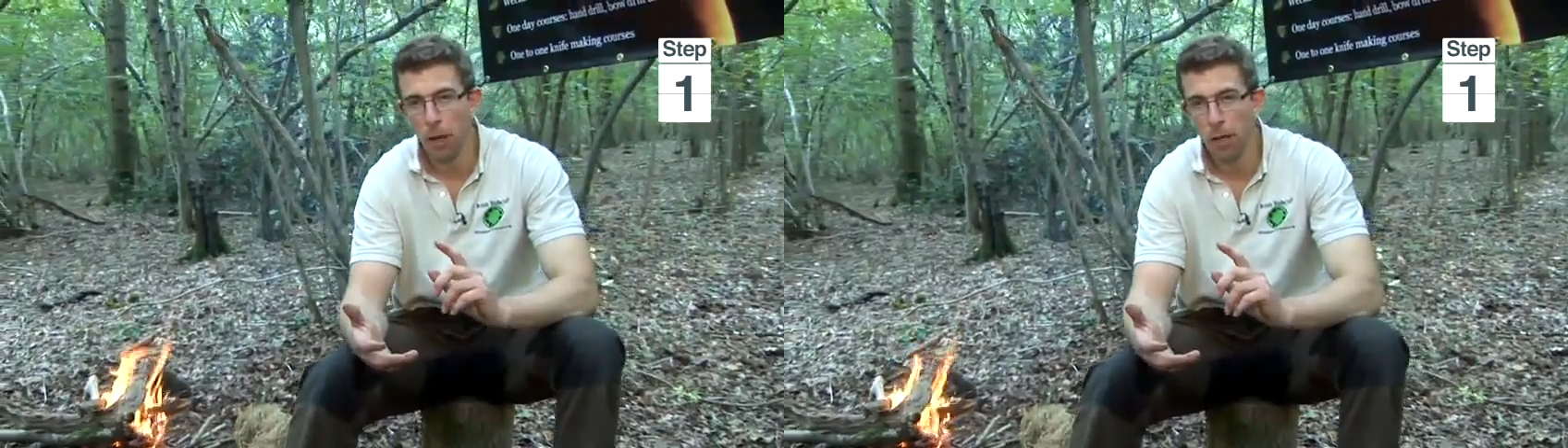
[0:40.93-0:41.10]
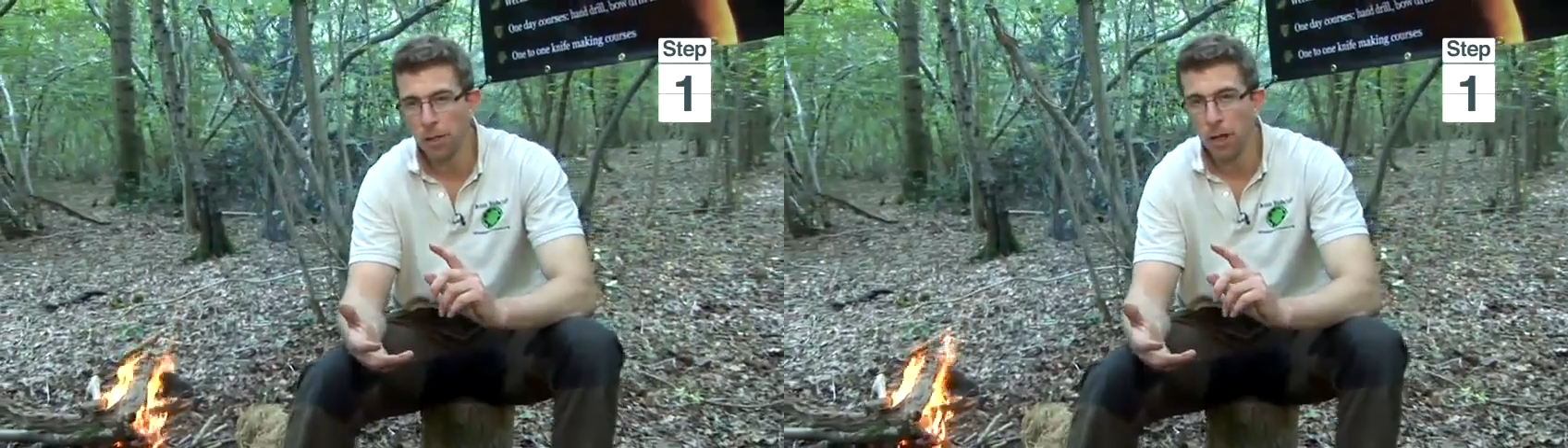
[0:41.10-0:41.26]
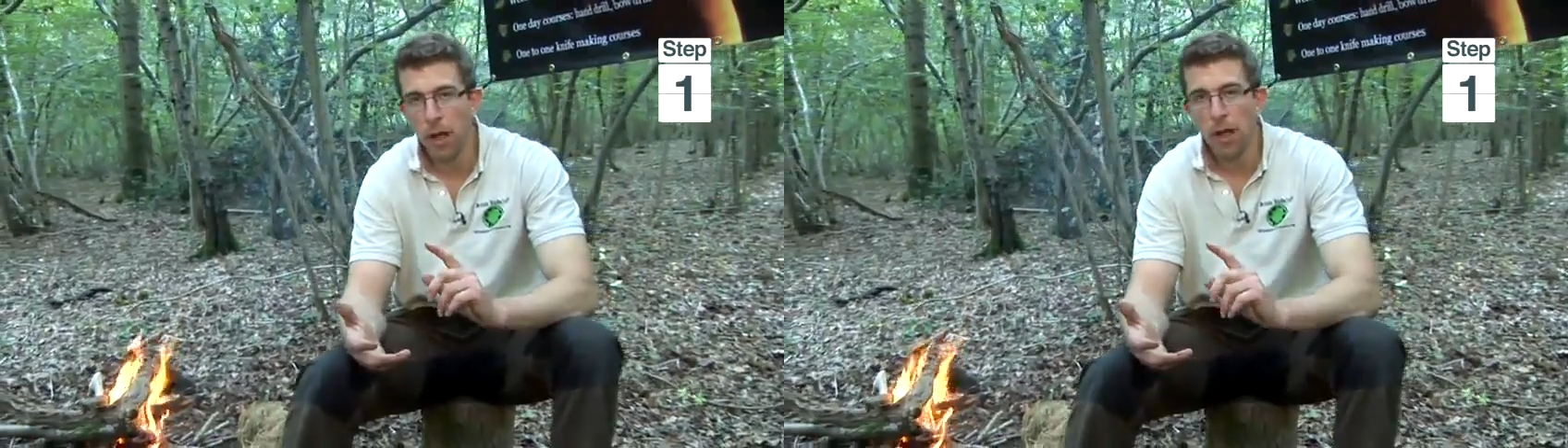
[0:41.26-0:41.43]

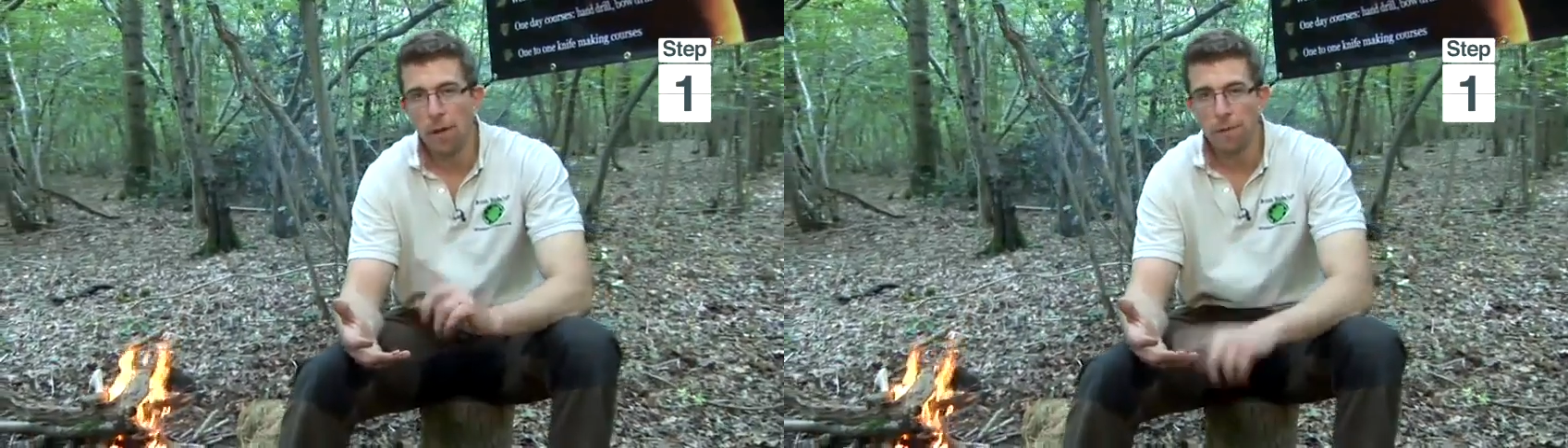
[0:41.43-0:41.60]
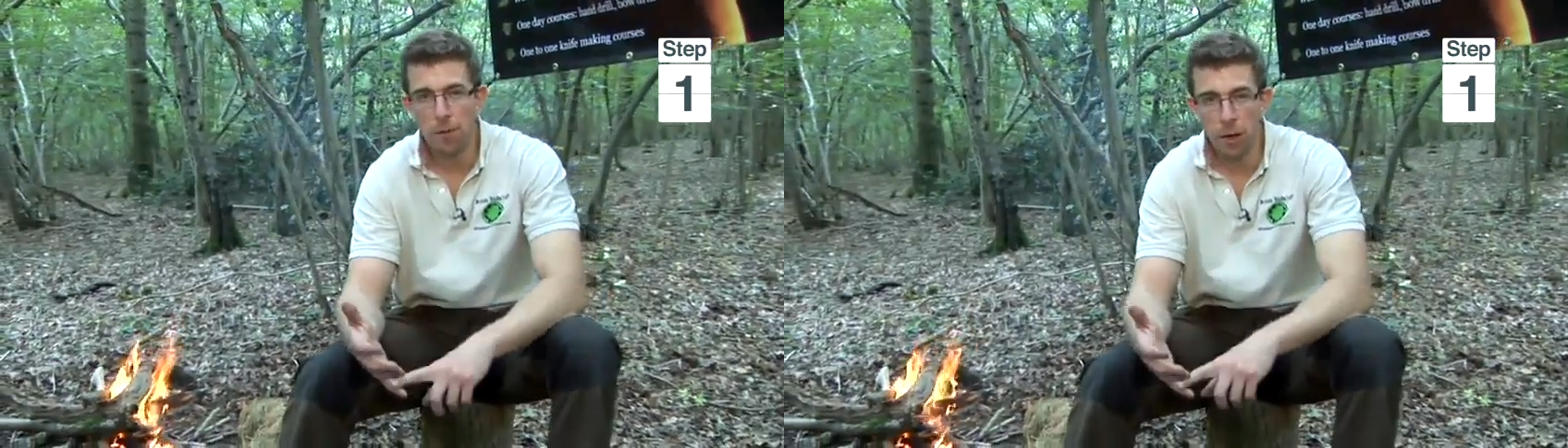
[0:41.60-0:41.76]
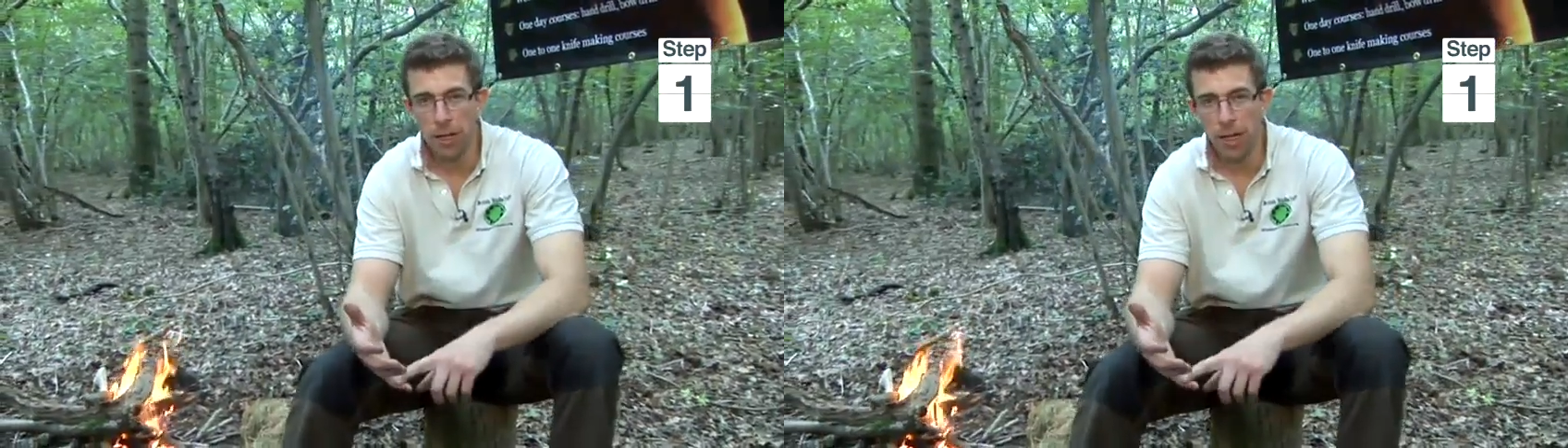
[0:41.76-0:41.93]
as
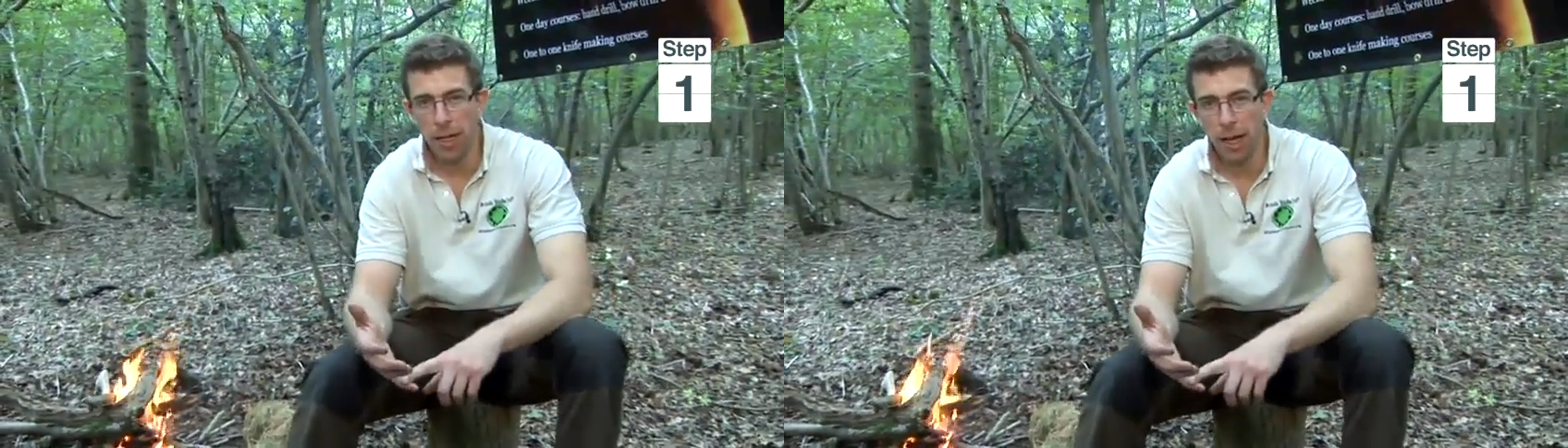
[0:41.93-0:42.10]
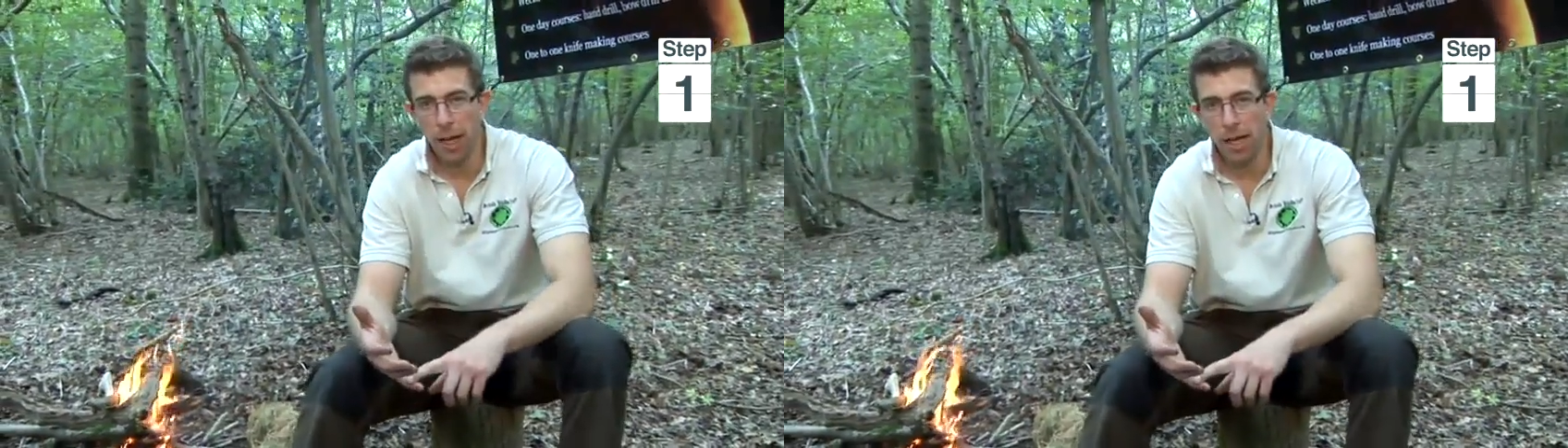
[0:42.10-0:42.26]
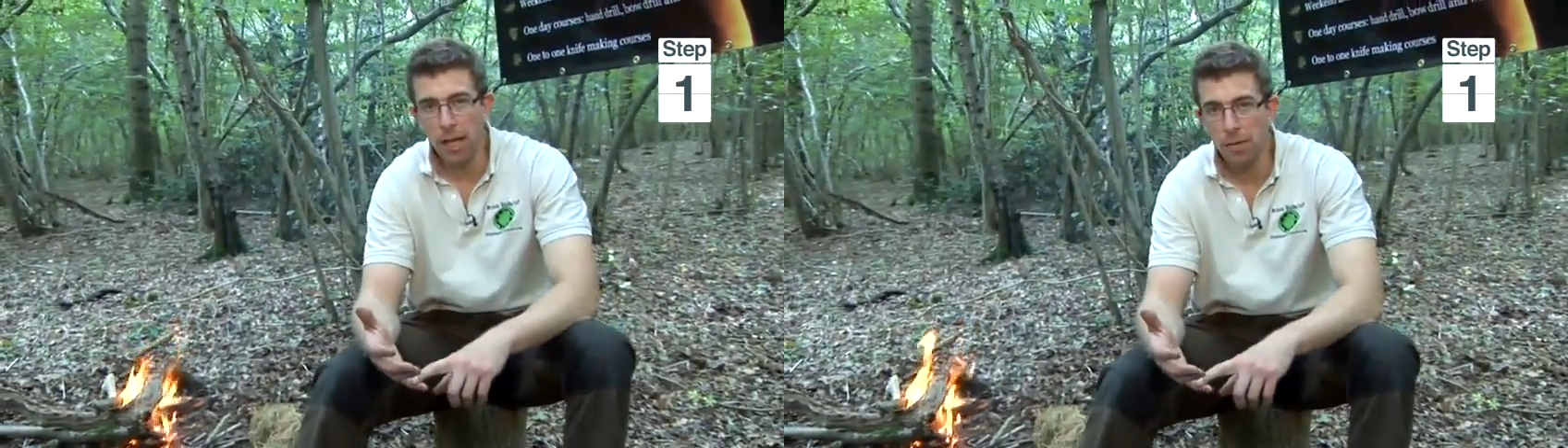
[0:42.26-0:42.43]
finding a
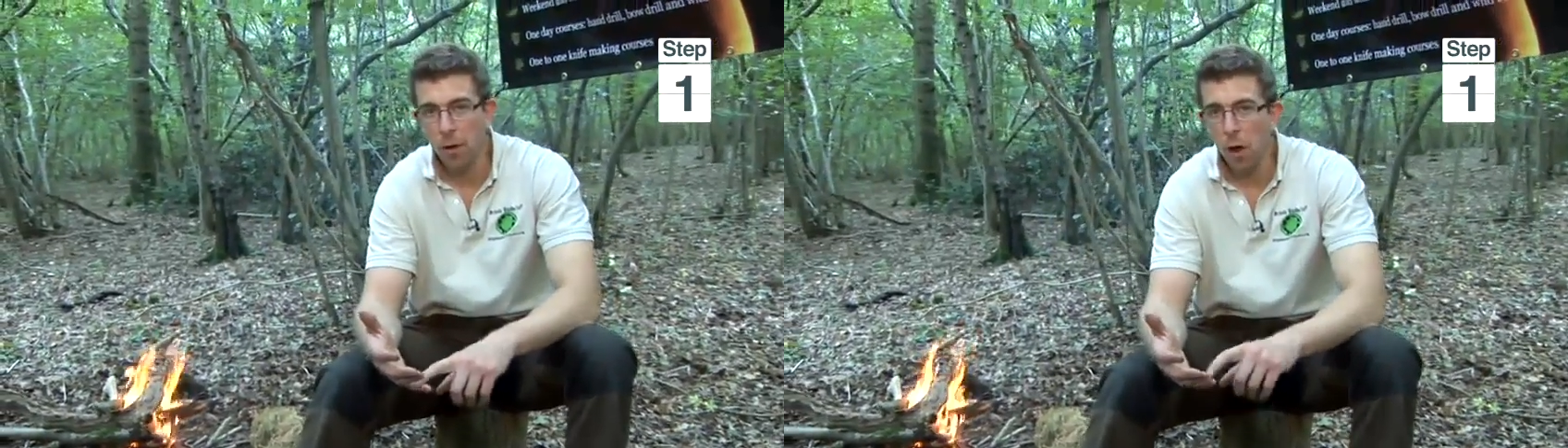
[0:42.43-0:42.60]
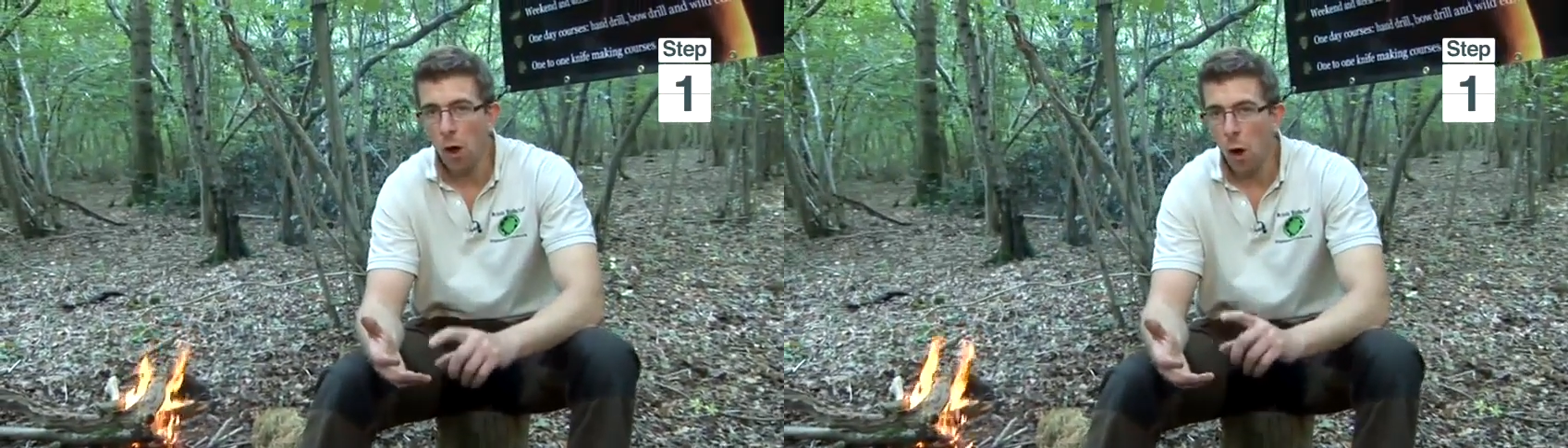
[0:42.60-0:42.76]
cave